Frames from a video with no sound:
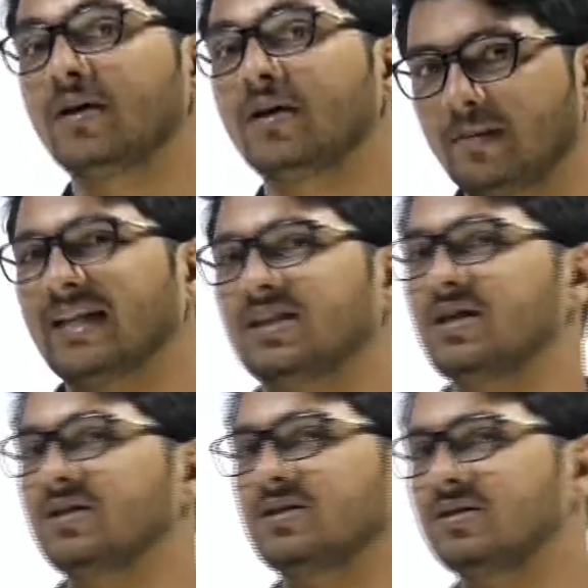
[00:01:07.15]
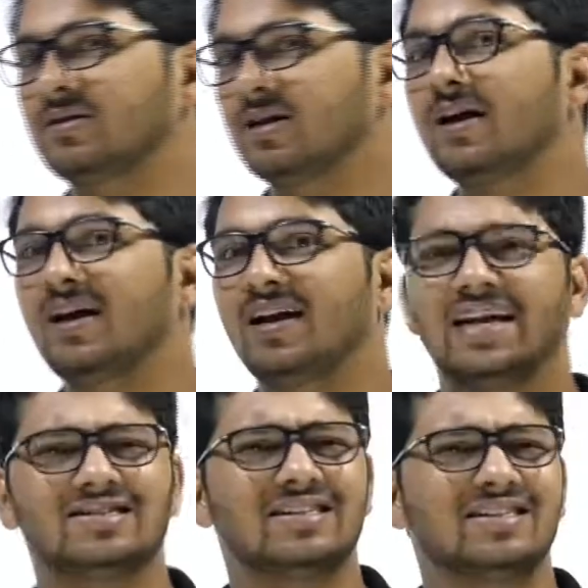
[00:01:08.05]
Imagine this.
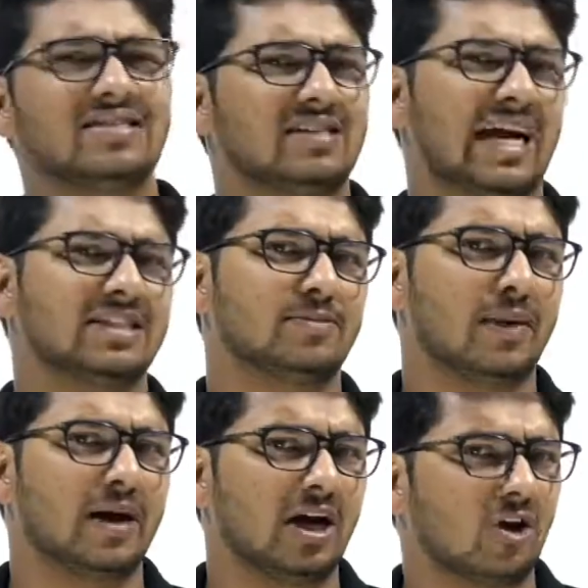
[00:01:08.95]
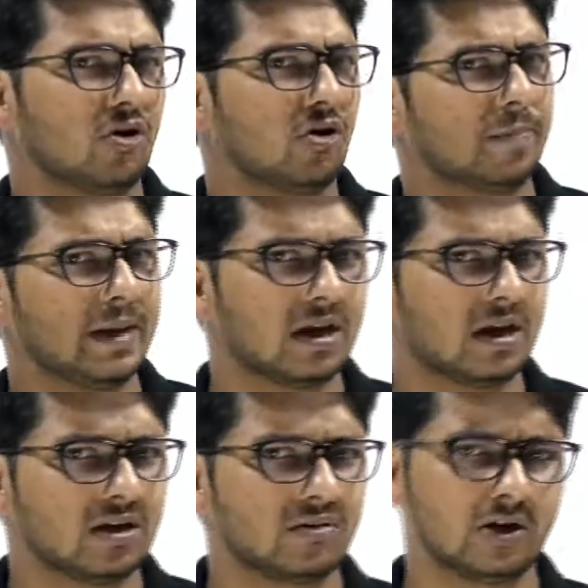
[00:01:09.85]
Lens is transparent or opaque?
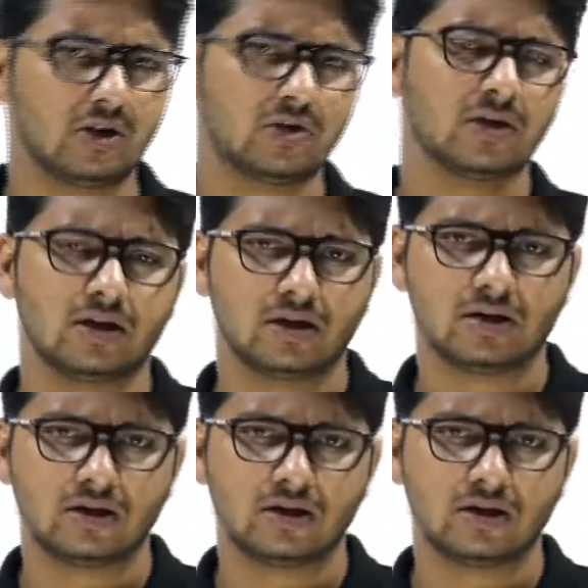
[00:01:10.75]
What do you think?